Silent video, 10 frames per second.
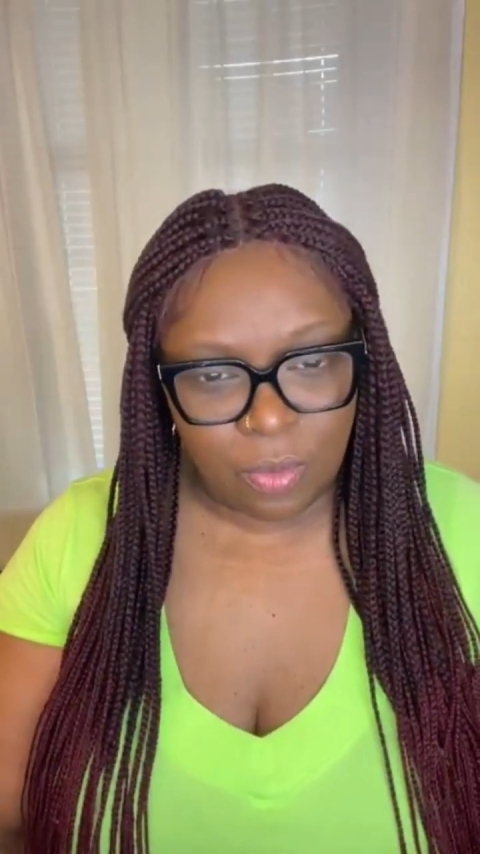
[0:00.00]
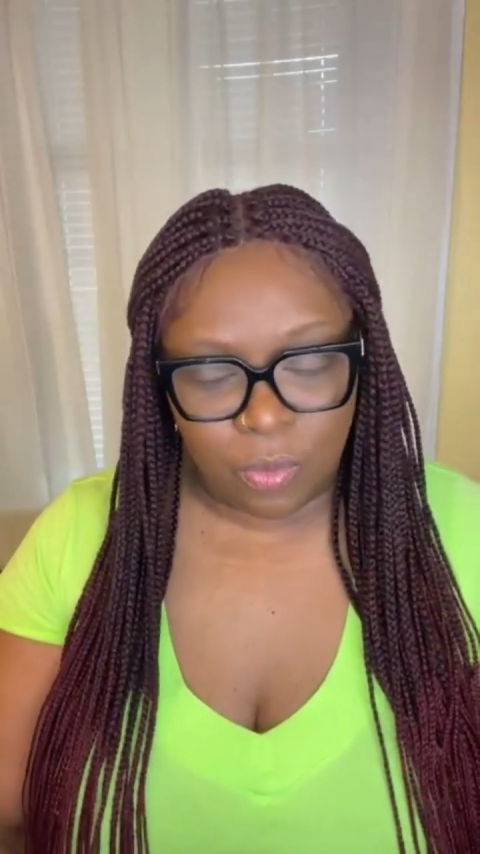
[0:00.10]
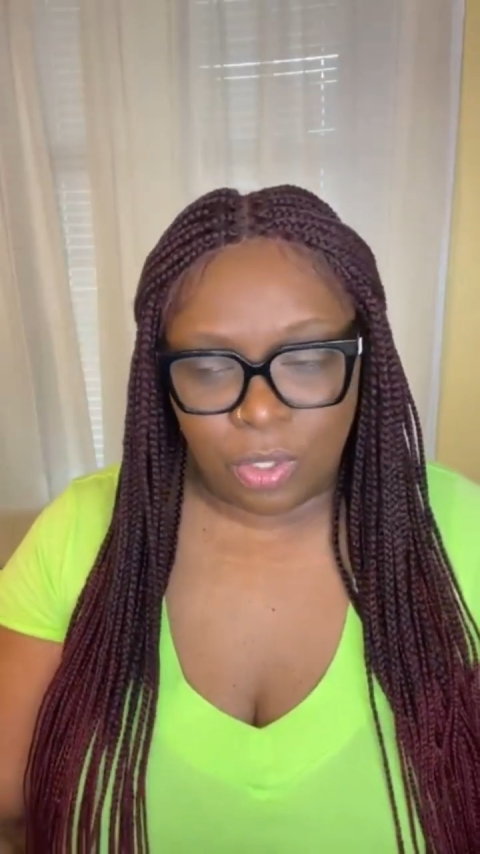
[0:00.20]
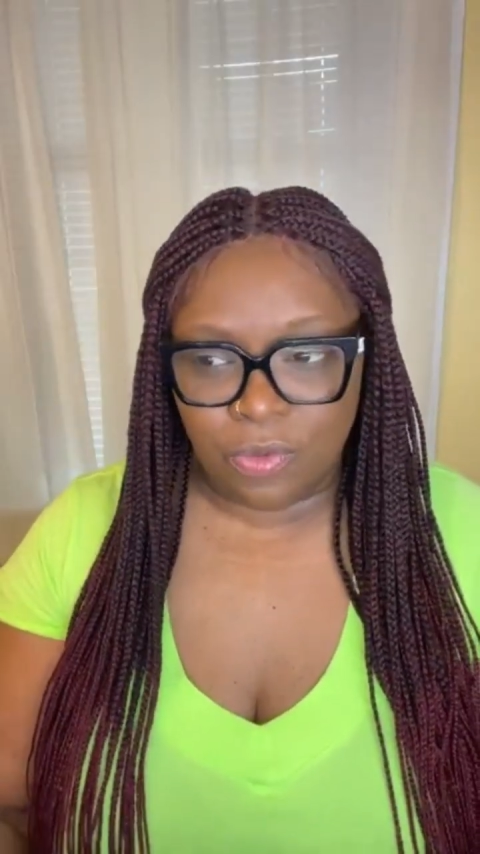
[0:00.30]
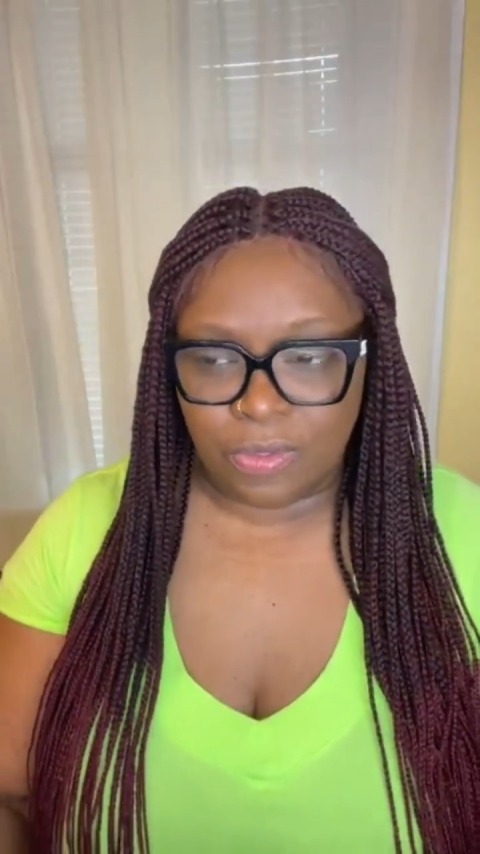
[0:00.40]

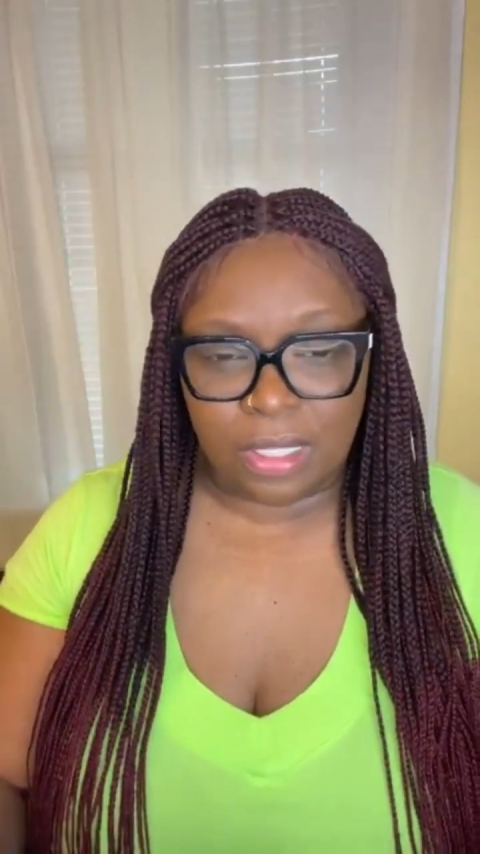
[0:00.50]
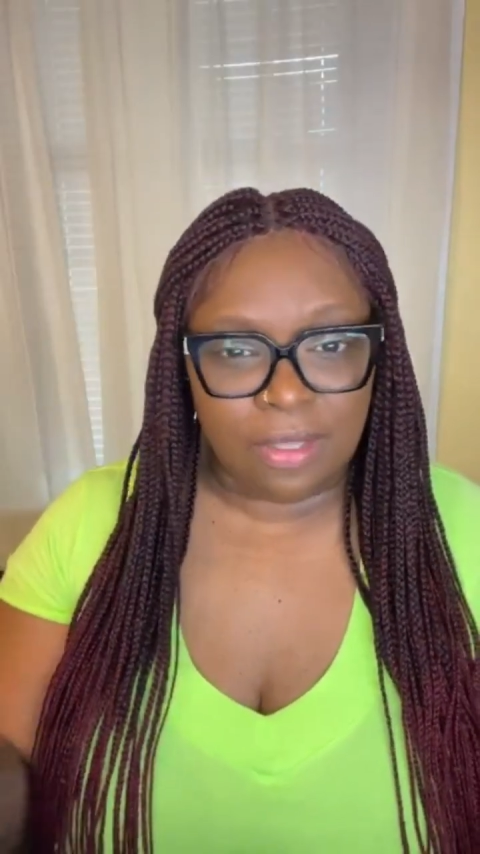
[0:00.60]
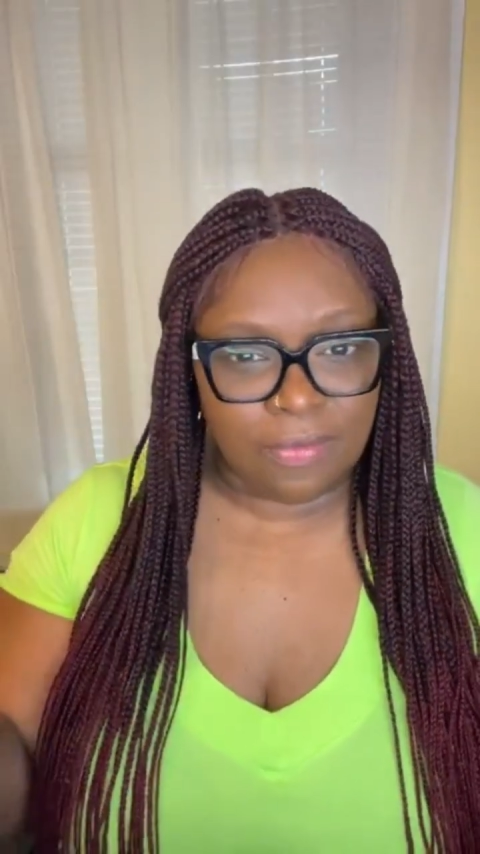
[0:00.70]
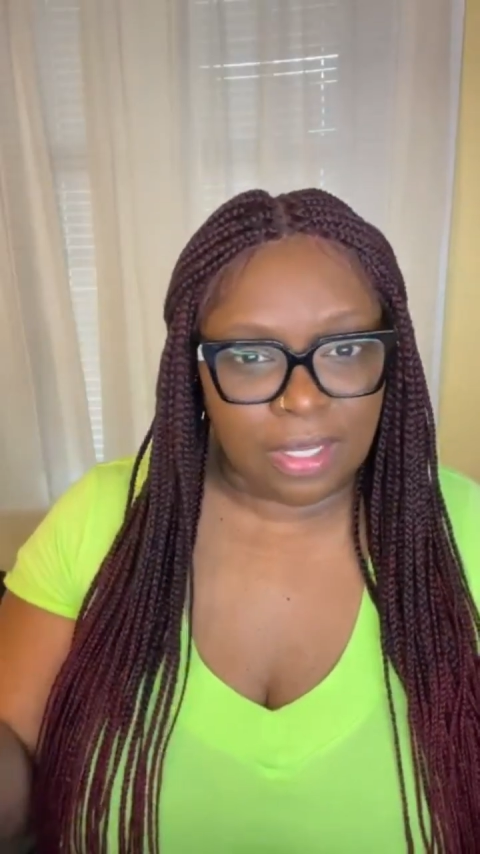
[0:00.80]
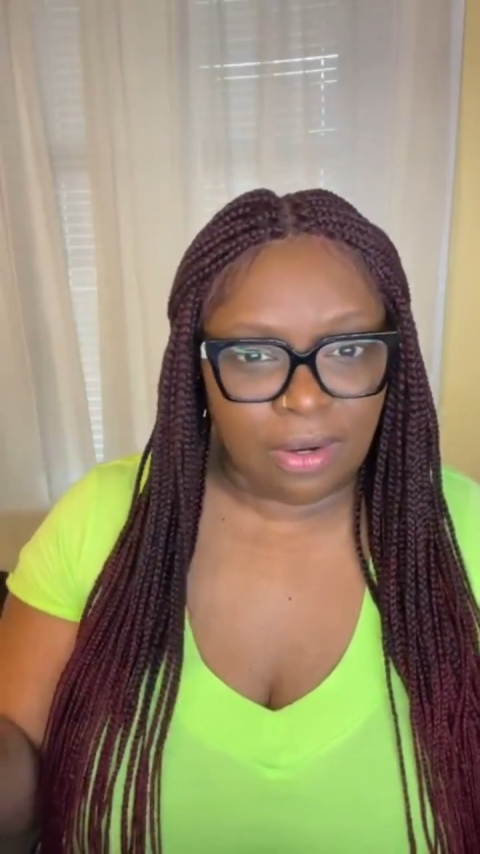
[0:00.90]
who used to
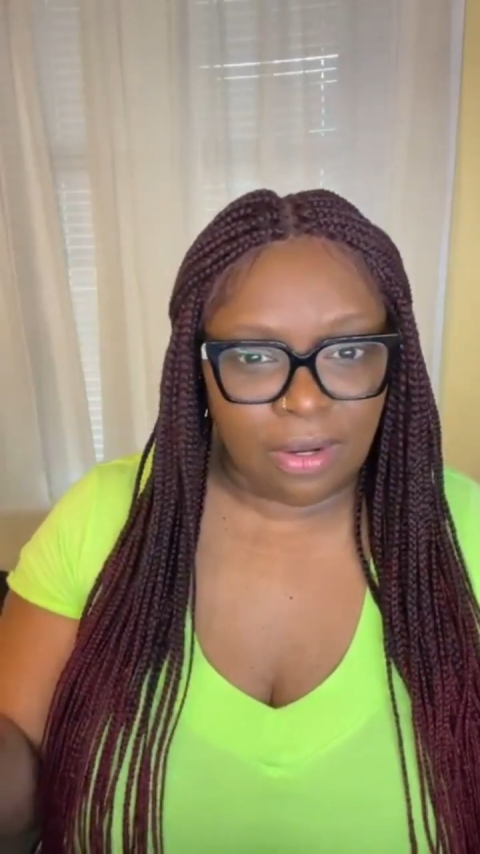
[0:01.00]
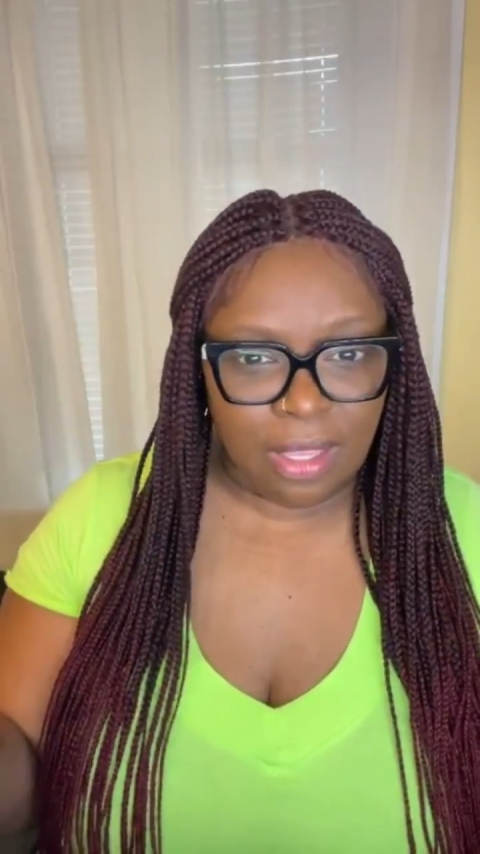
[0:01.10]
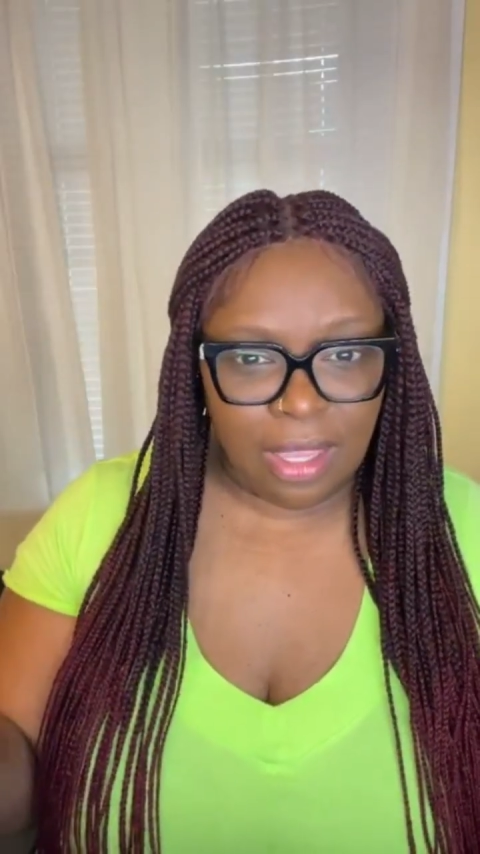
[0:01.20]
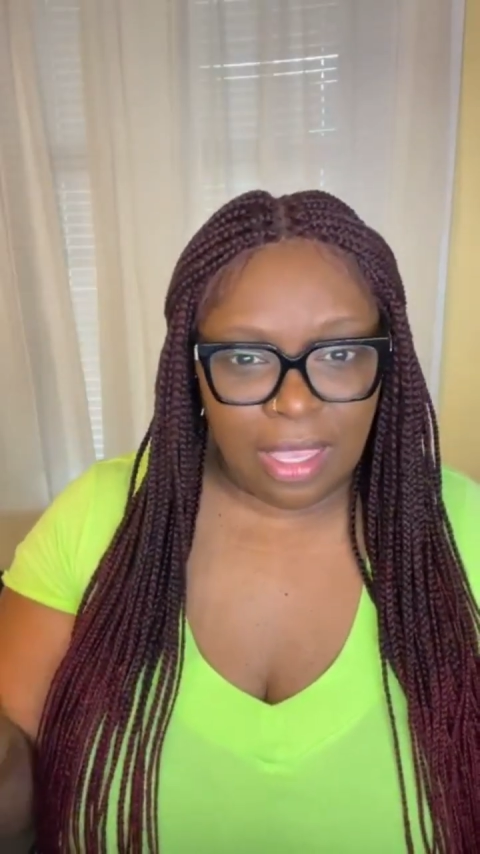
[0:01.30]
live there.